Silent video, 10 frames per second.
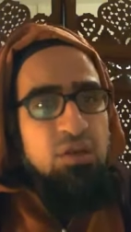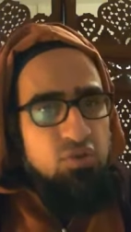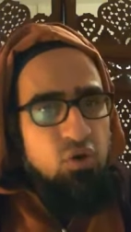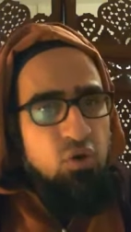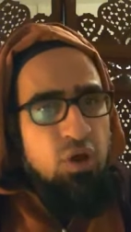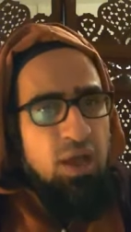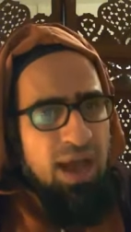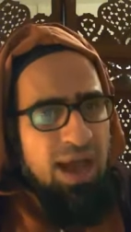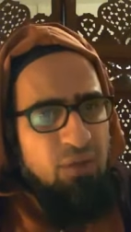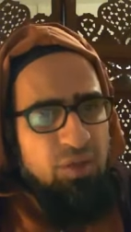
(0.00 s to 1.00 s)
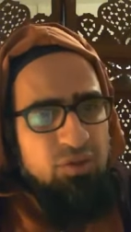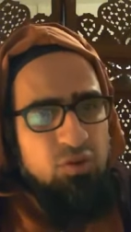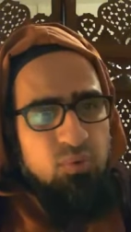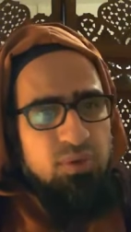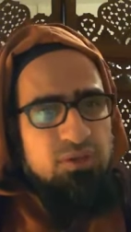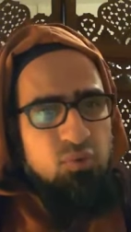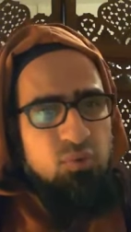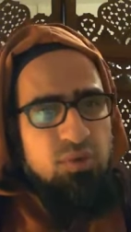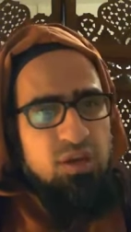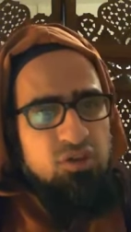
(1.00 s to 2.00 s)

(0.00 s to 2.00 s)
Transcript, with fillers: So how then do we do we